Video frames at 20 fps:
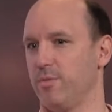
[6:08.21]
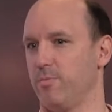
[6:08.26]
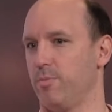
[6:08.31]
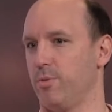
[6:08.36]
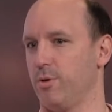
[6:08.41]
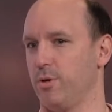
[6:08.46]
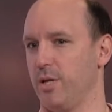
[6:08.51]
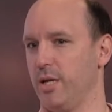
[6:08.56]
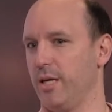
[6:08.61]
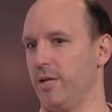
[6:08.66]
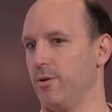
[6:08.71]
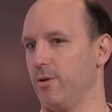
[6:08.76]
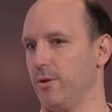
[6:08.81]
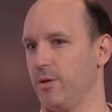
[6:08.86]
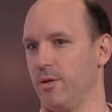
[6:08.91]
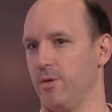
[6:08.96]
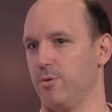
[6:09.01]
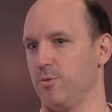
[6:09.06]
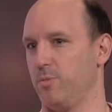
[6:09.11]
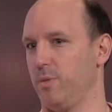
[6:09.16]
particularly
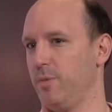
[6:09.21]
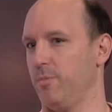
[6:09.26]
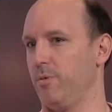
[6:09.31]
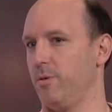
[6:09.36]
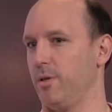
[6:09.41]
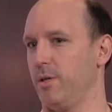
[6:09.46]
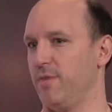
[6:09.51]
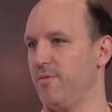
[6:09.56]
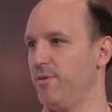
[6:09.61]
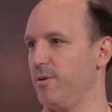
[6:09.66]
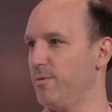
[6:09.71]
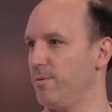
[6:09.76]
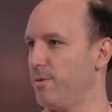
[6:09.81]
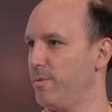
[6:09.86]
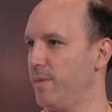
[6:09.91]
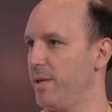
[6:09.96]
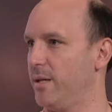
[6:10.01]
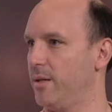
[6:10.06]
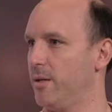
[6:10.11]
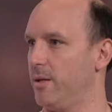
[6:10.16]
those people living with a
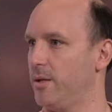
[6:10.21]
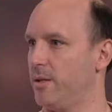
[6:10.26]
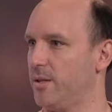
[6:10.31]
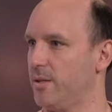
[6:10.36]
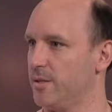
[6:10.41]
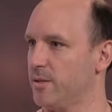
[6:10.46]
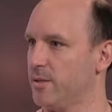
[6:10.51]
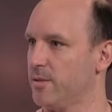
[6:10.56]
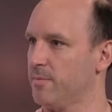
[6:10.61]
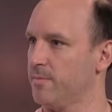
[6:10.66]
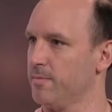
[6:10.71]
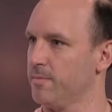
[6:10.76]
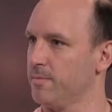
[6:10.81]
mental illness.